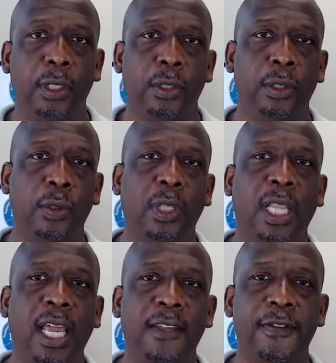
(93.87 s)
to do
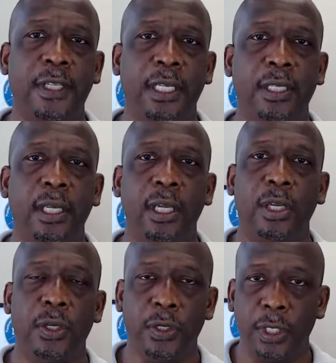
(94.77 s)
live scans
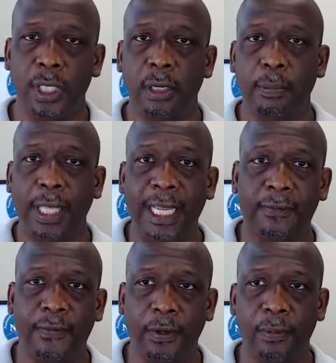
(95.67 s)
using their
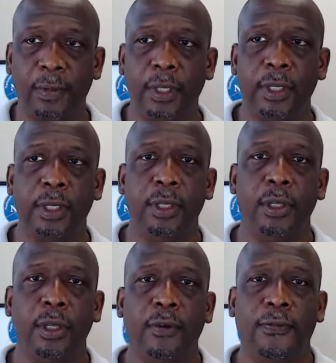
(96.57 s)
platform
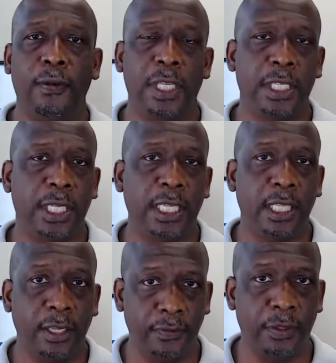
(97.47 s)
for the state
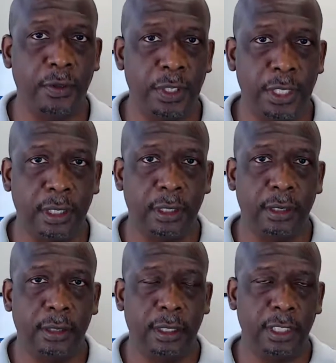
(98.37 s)
of Georgia.
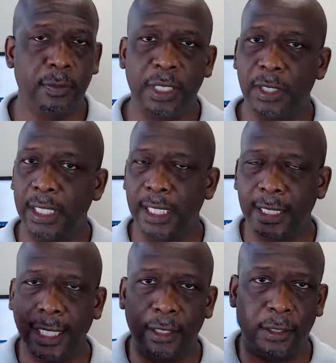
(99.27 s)
So let's make sure I get
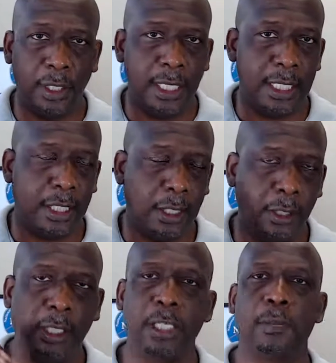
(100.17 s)
that out to you guys
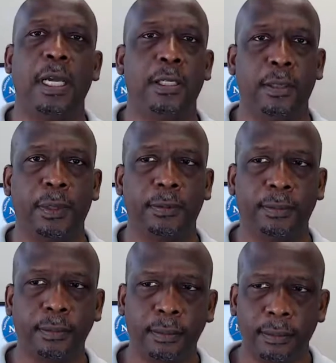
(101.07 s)
clearly as possible.
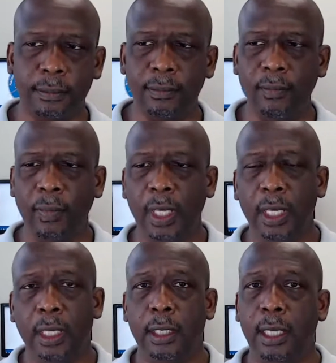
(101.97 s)

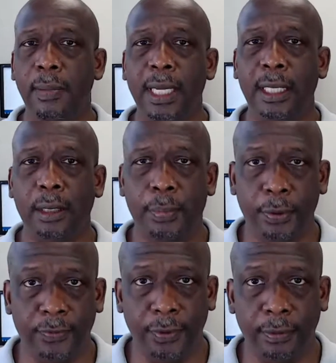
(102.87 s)
And they might not
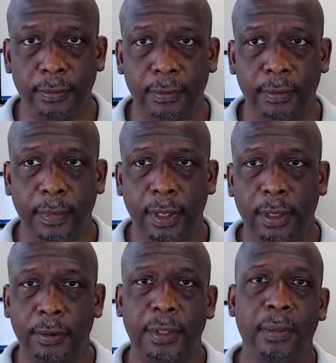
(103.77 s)
approve you,
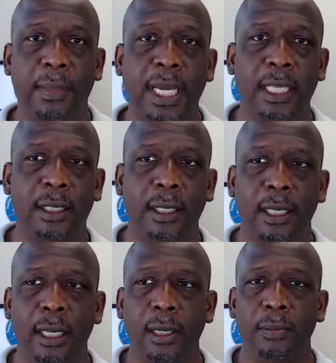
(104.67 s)
or they might,
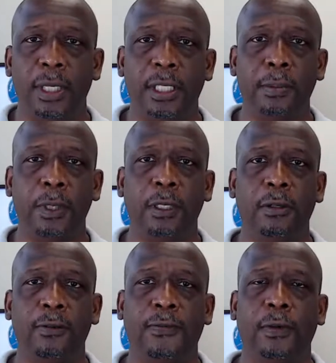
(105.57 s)
but typically
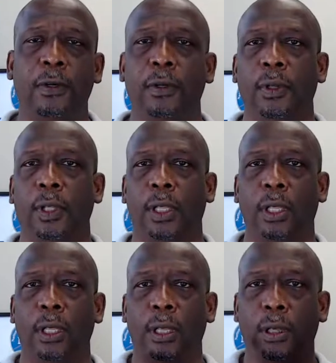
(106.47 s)
looking for
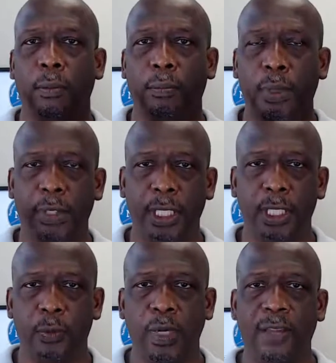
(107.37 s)

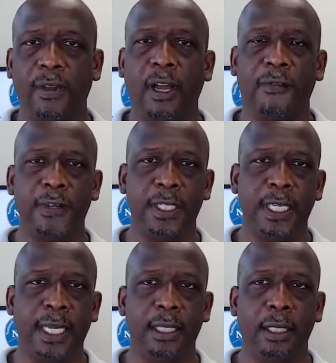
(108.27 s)
buildings where you have an office
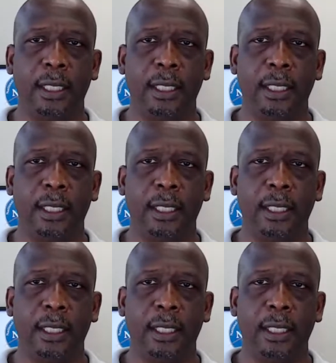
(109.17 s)
at,